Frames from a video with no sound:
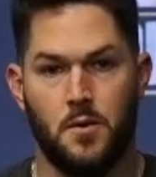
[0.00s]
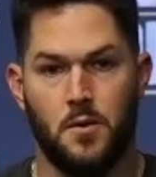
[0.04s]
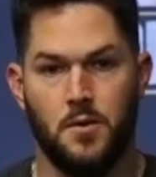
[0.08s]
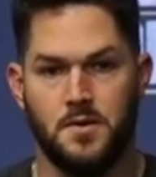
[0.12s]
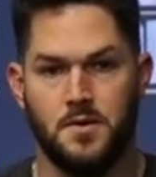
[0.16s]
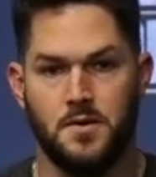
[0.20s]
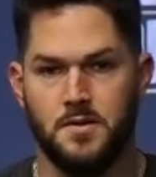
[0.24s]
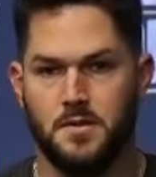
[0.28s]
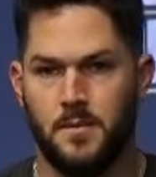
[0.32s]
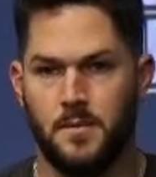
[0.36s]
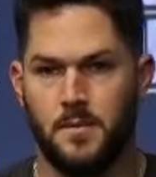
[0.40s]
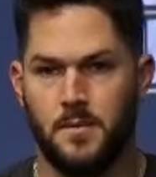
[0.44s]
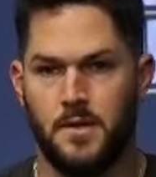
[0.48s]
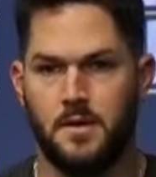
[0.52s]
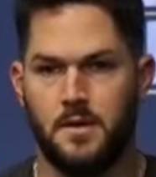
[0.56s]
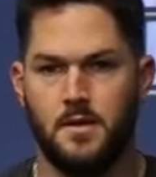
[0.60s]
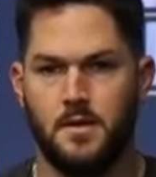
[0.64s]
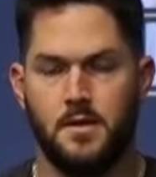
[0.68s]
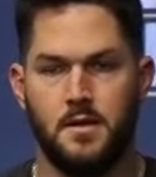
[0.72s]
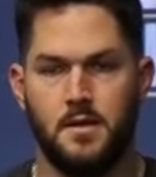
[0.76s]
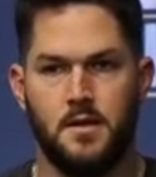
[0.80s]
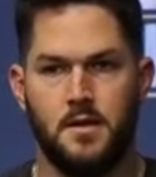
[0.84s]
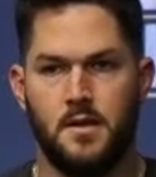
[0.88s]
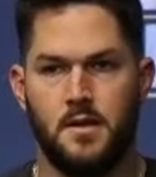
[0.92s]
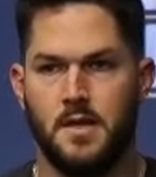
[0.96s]
horse. I mean,
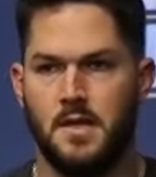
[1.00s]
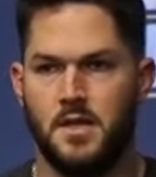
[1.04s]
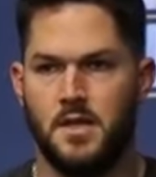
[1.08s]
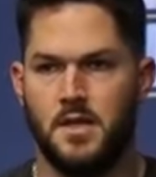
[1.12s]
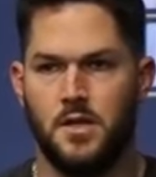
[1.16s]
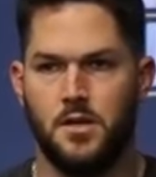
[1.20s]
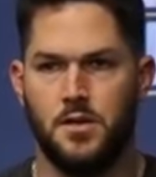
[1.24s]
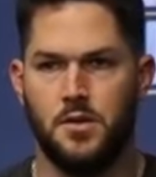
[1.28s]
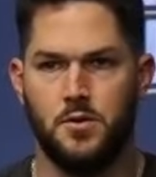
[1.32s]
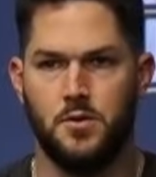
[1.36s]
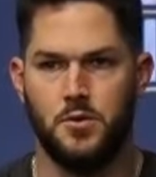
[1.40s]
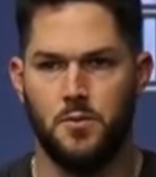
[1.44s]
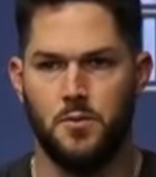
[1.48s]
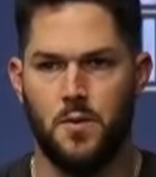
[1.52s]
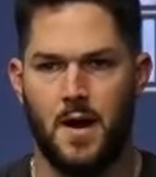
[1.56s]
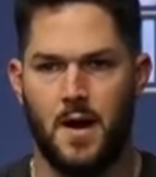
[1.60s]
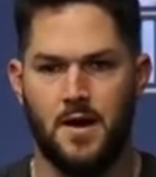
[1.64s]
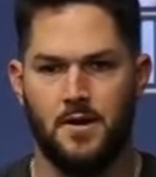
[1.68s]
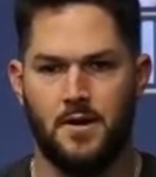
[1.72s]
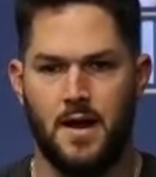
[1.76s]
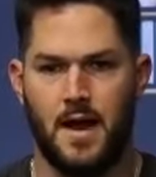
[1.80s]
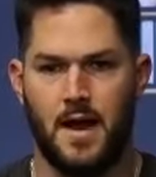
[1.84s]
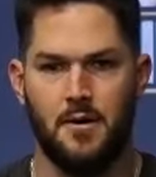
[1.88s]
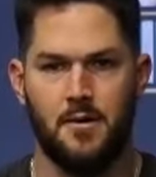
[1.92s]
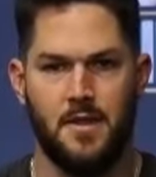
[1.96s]
you ride or
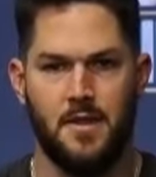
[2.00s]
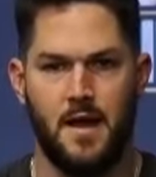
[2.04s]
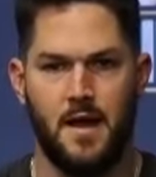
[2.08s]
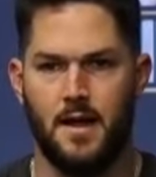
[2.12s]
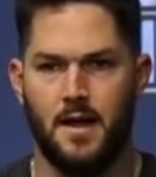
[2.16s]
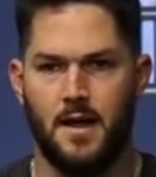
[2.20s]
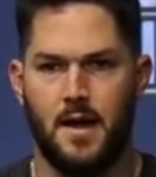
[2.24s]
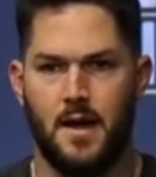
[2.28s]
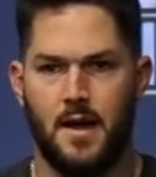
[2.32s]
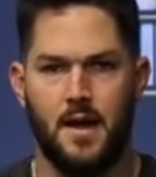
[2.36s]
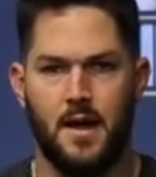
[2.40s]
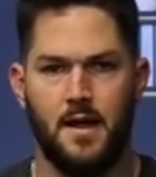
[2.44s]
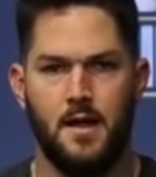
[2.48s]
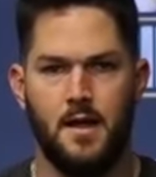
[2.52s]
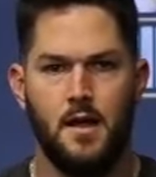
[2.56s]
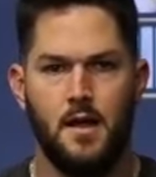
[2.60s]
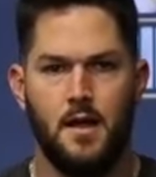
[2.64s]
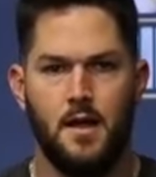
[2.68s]
die with that guy.